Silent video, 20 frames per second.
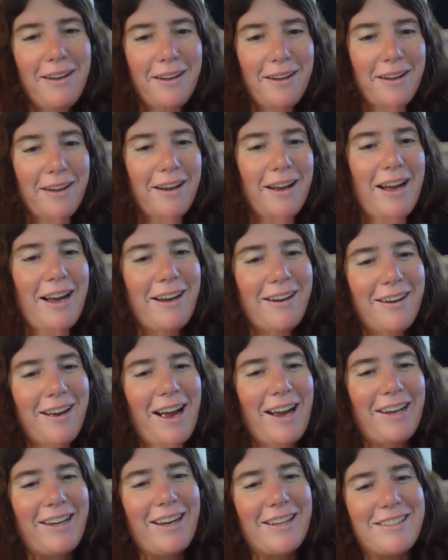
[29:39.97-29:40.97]

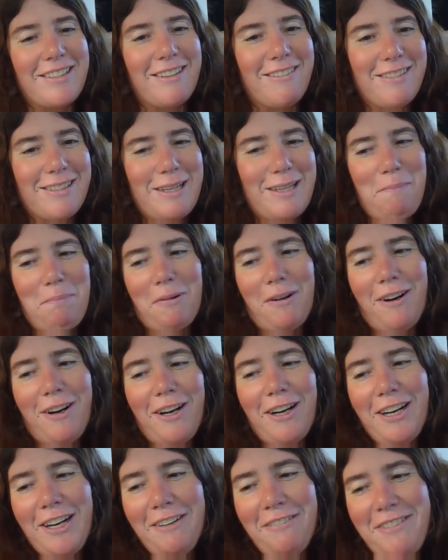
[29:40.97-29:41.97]
I guess I was
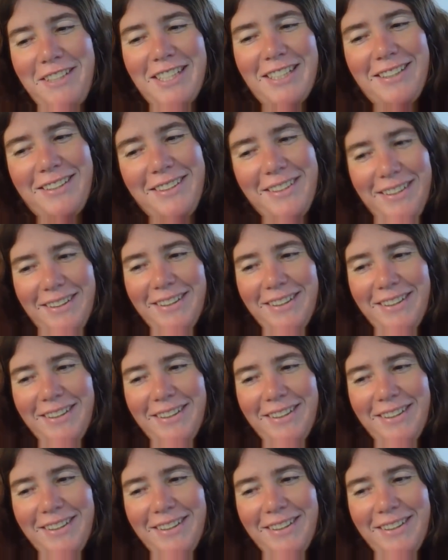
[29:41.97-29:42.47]
deprived.